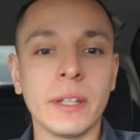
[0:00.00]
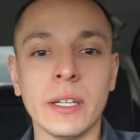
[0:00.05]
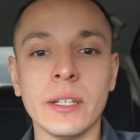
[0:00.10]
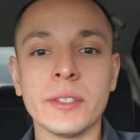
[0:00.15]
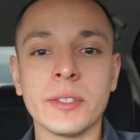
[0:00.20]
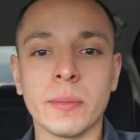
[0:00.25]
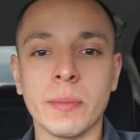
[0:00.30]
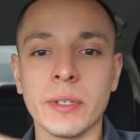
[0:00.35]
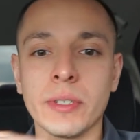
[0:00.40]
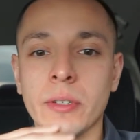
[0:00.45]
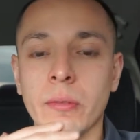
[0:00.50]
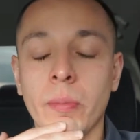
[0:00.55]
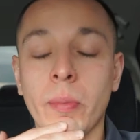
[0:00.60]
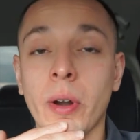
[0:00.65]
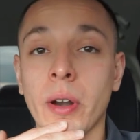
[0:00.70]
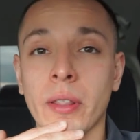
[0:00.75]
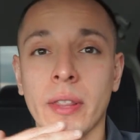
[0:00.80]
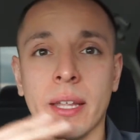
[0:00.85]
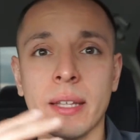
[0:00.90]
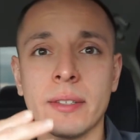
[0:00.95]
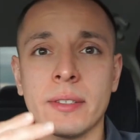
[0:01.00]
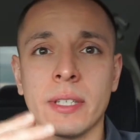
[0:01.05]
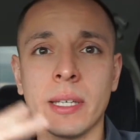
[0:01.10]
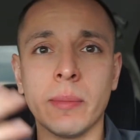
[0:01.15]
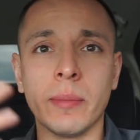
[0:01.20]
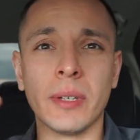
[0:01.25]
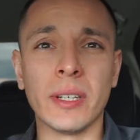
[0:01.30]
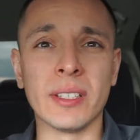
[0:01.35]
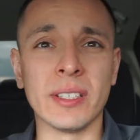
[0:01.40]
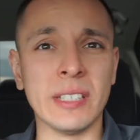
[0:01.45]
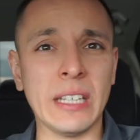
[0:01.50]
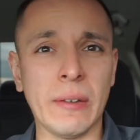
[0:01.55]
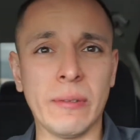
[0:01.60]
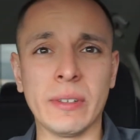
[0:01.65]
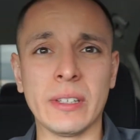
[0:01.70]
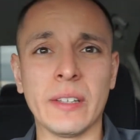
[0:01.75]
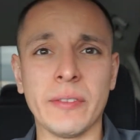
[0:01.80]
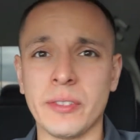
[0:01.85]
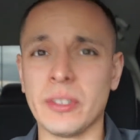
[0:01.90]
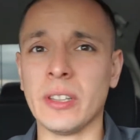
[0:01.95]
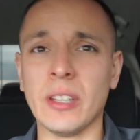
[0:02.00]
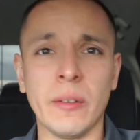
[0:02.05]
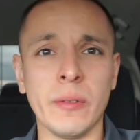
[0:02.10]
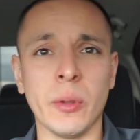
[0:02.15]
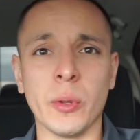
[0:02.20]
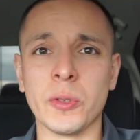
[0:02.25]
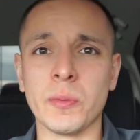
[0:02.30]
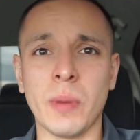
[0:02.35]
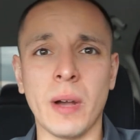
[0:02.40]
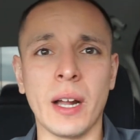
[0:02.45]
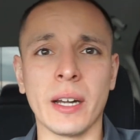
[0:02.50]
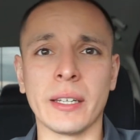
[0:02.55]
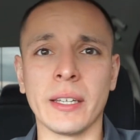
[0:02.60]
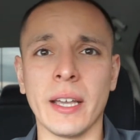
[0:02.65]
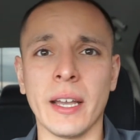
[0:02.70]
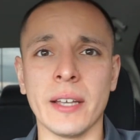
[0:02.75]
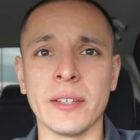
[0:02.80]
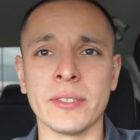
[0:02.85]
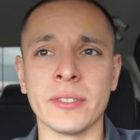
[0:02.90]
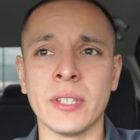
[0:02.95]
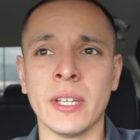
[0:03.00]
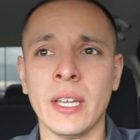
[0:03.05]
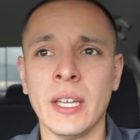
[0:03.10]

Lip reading: consider myself part of that team because I definitely love those podcasts.